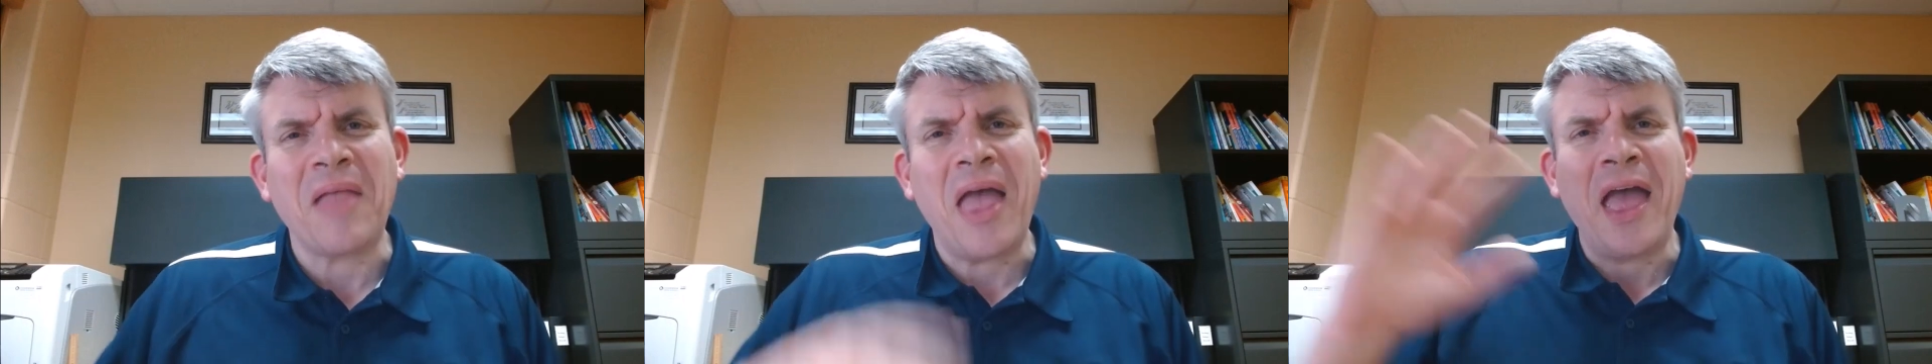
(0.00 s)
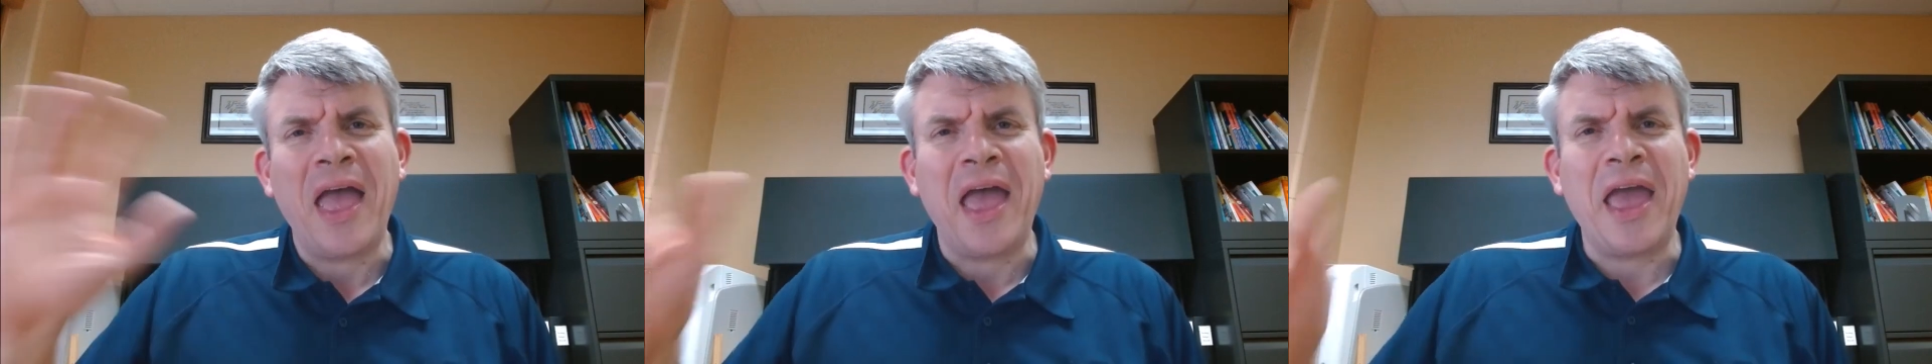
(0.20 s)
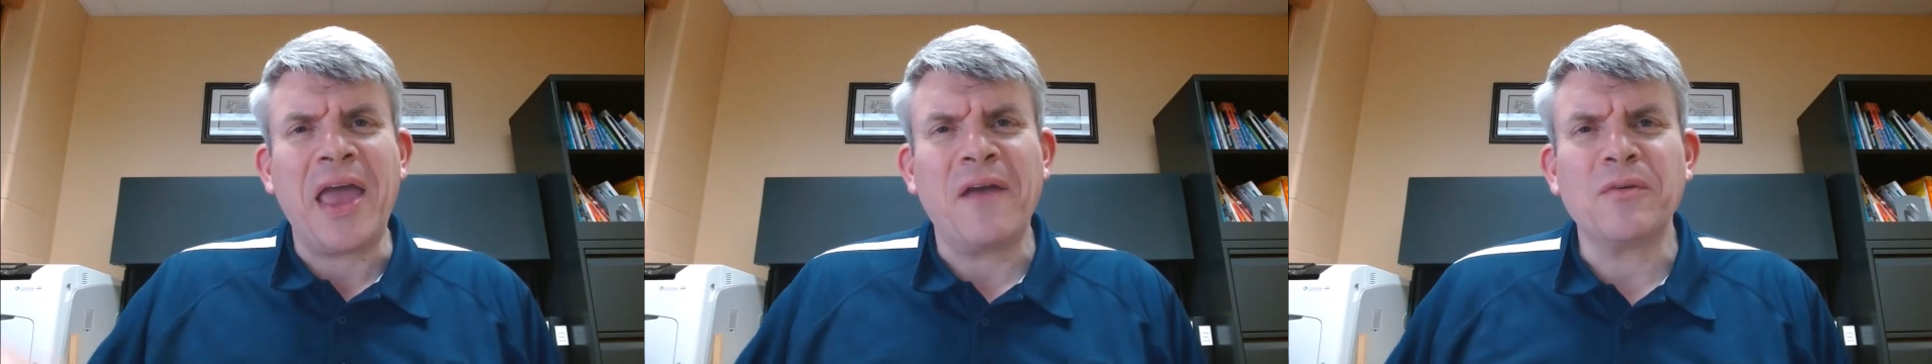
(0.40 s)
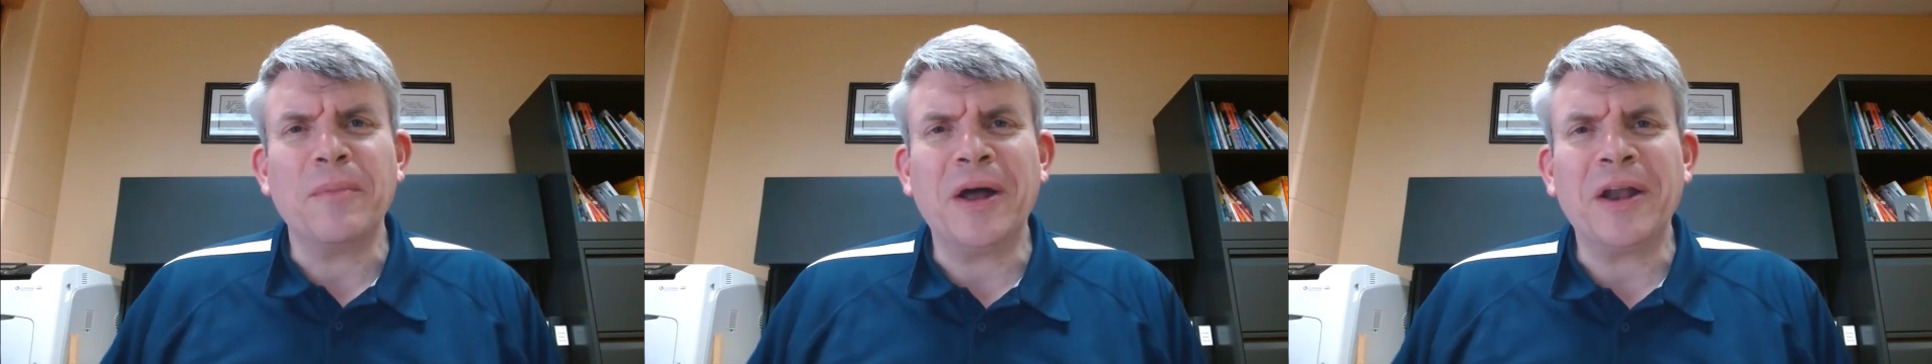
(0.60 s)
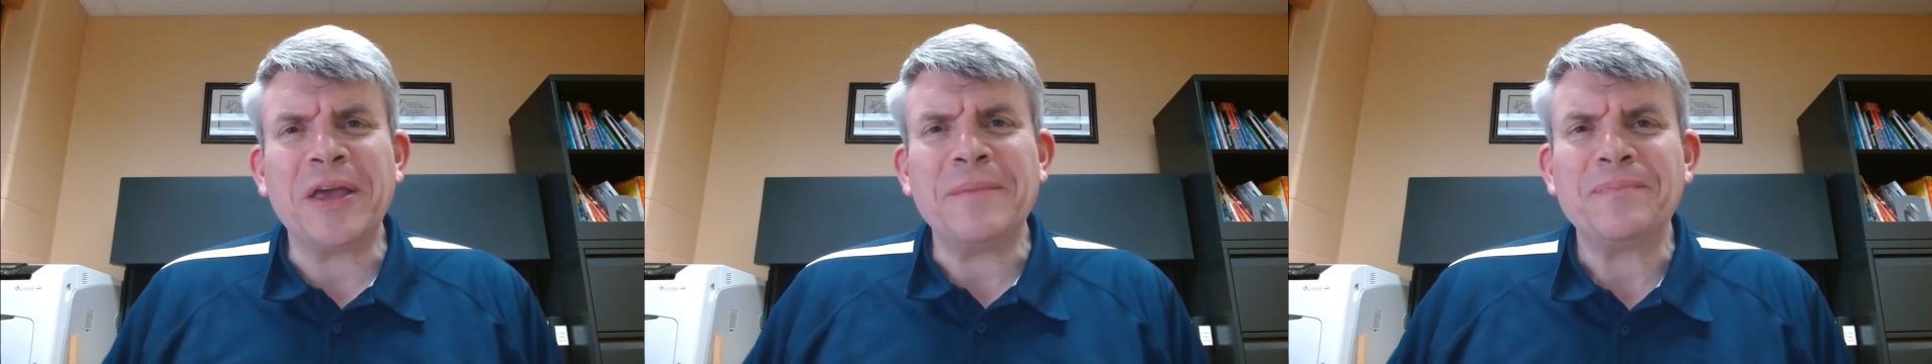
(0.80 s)
Hey
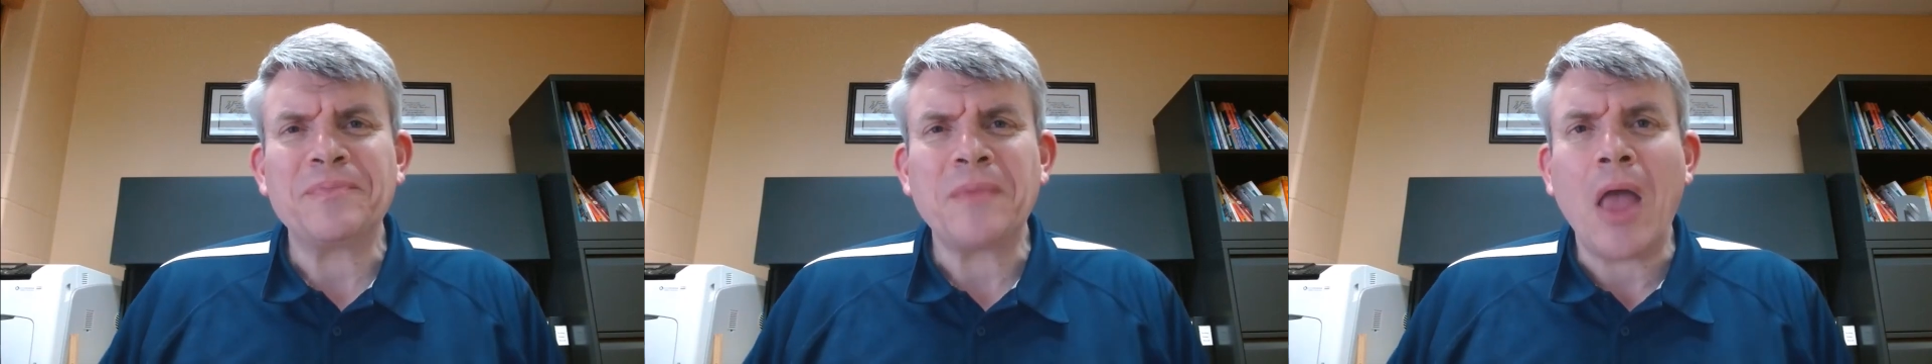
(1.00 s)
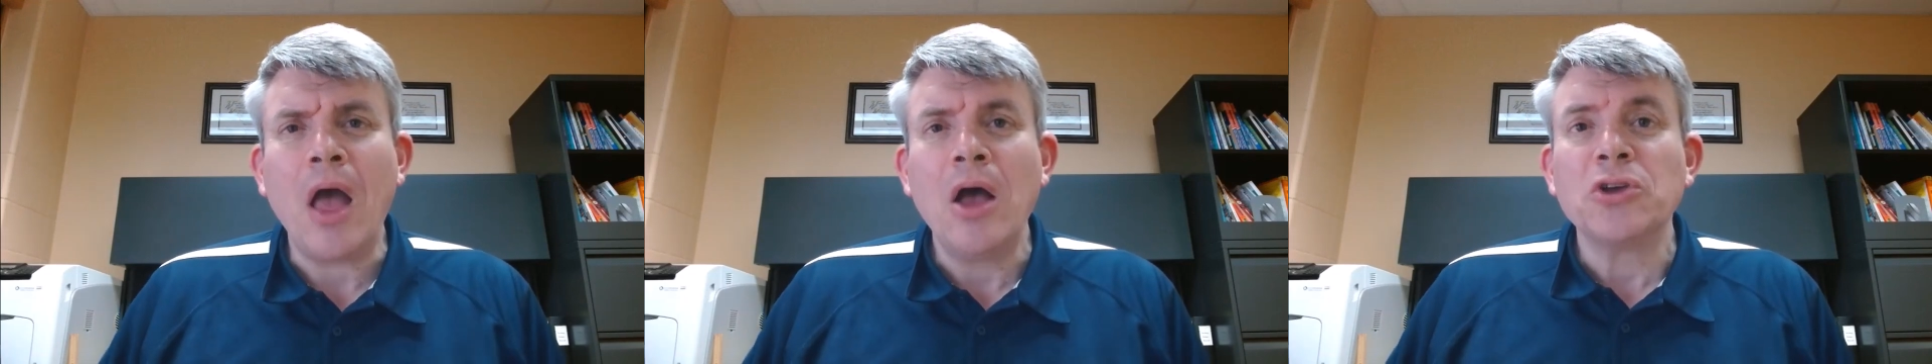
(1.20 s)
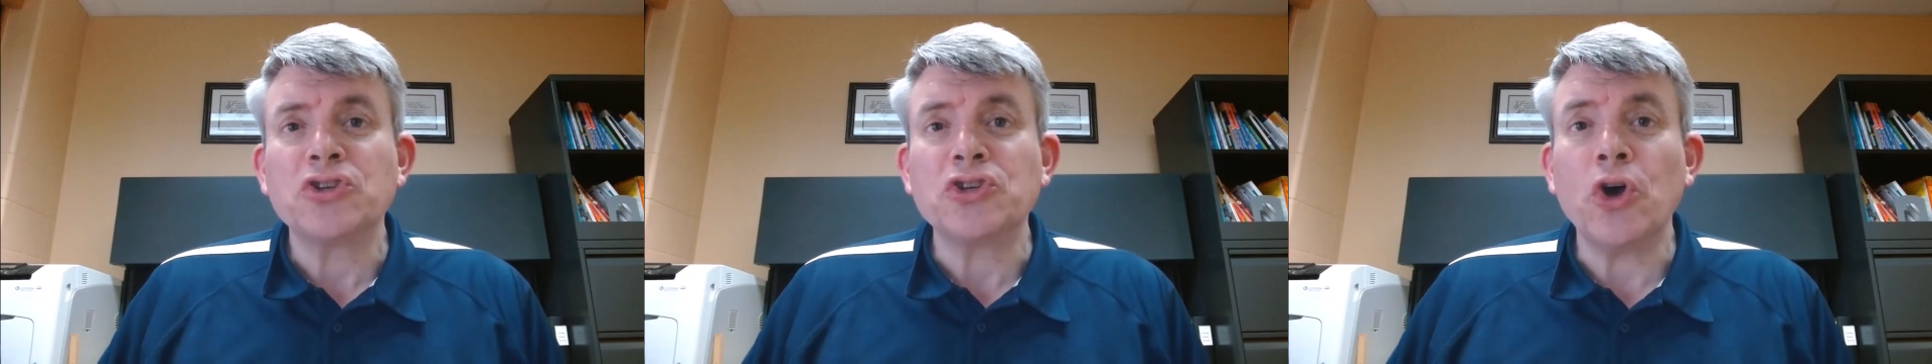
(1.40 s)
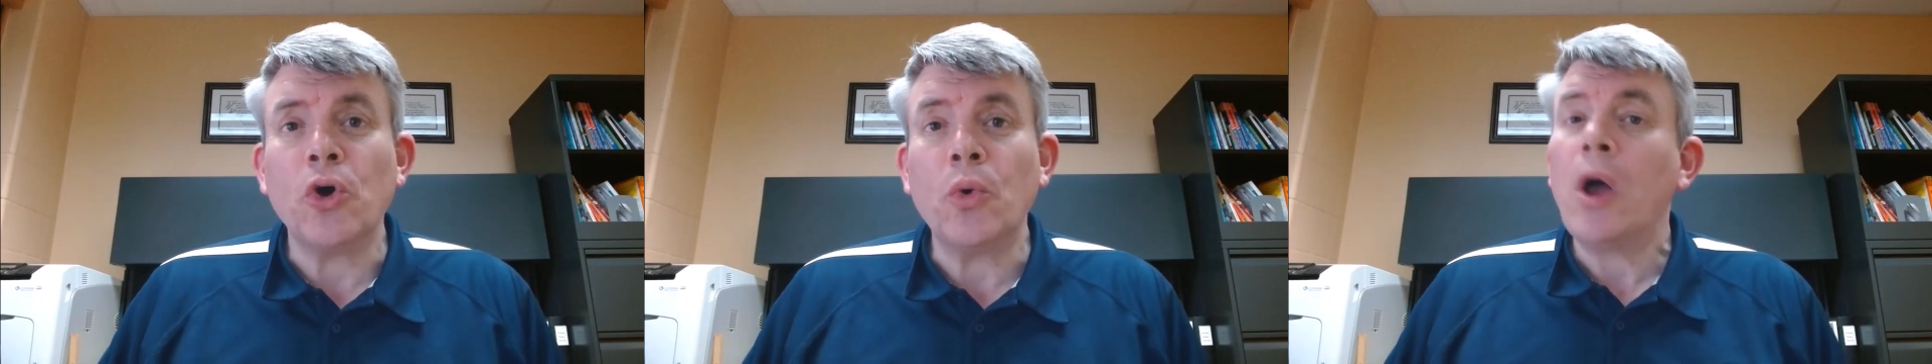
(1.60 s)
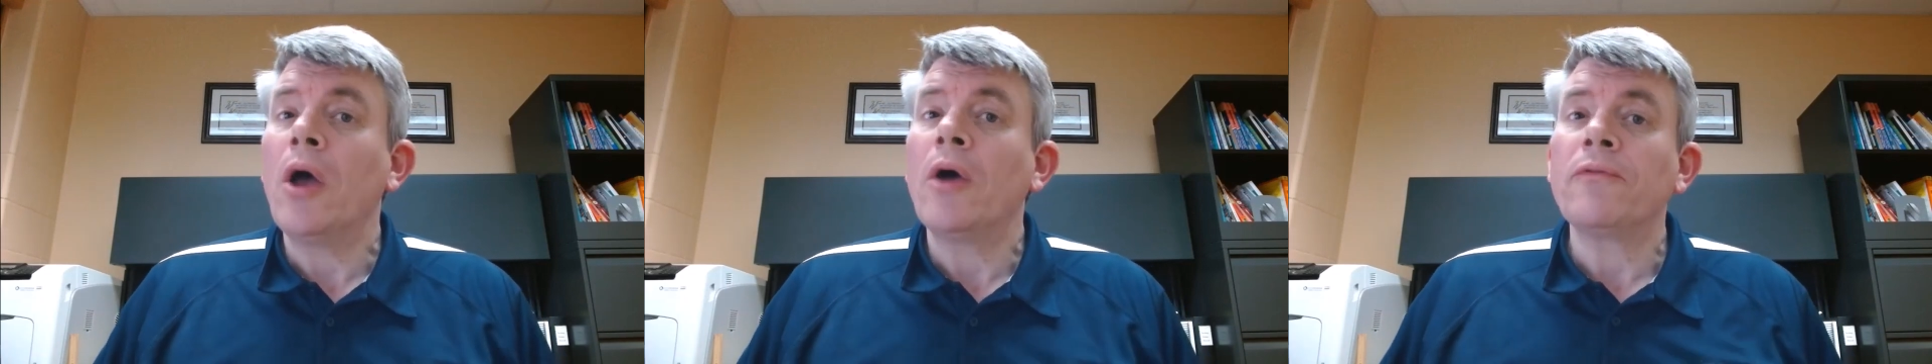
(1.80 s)
everybody.
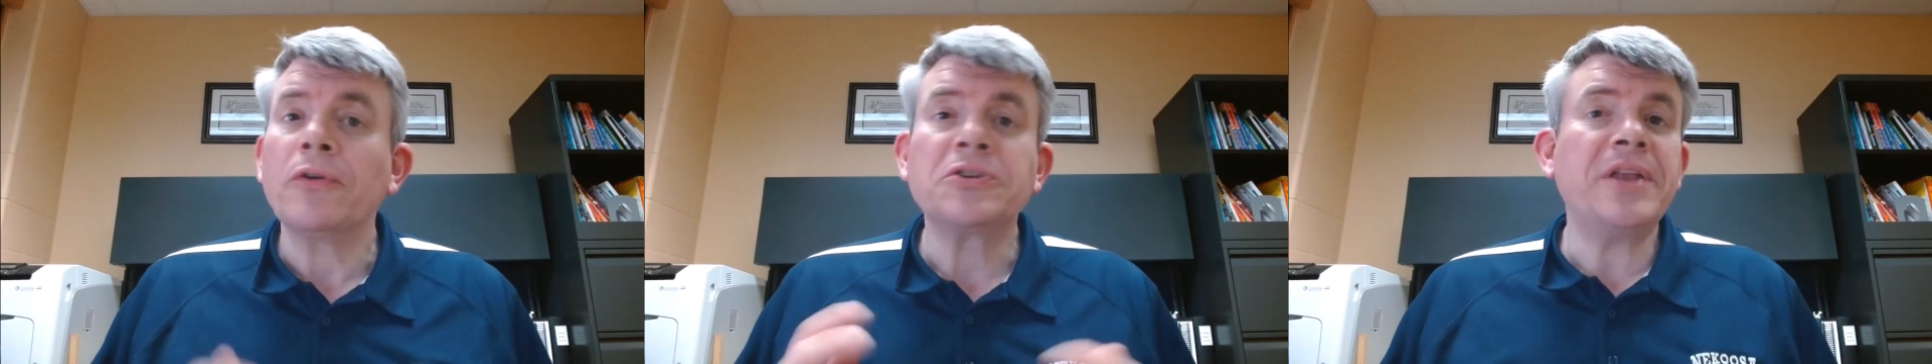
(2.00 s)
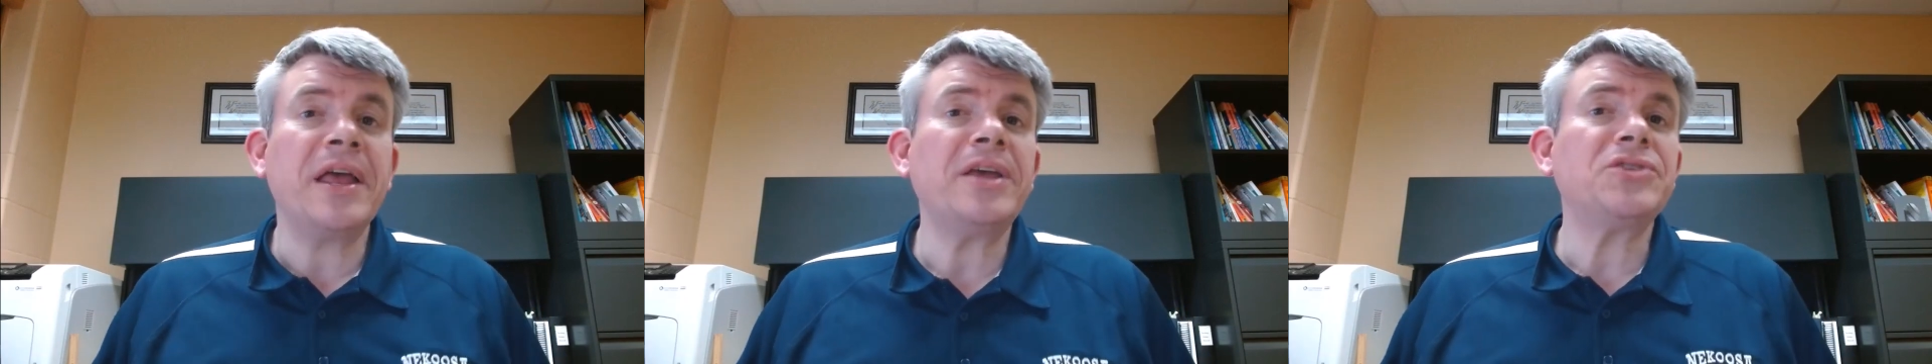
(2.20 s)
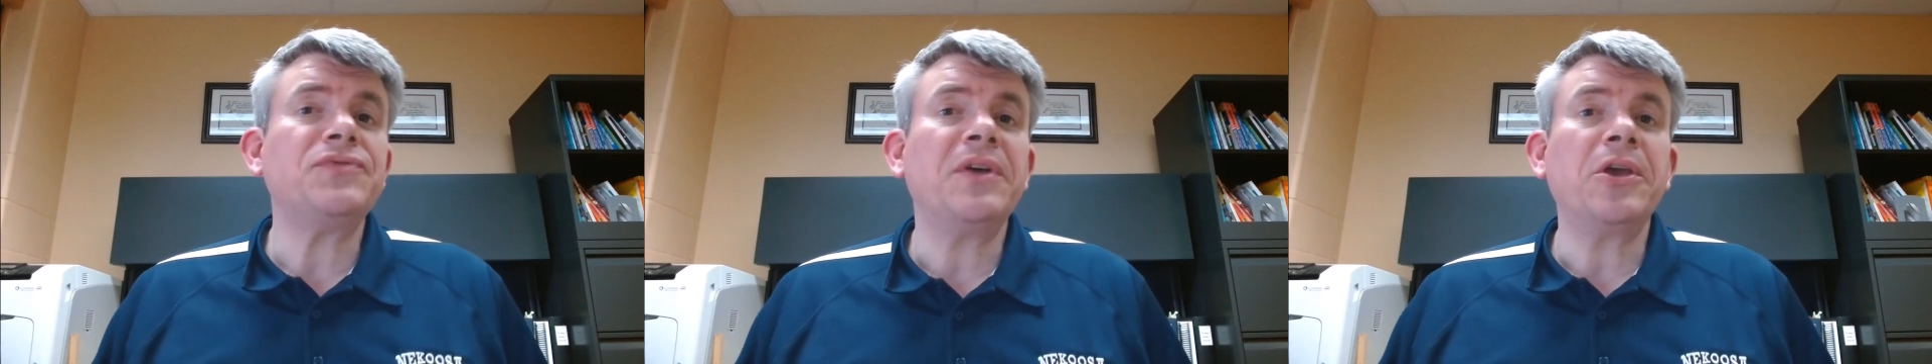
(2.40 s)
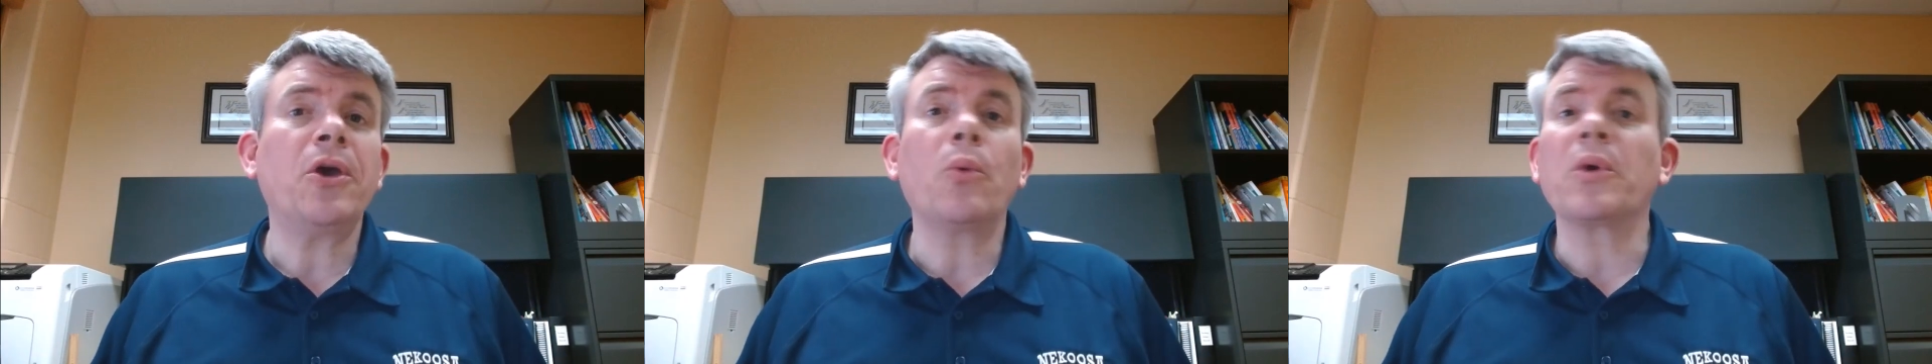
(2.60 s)
So for today's video,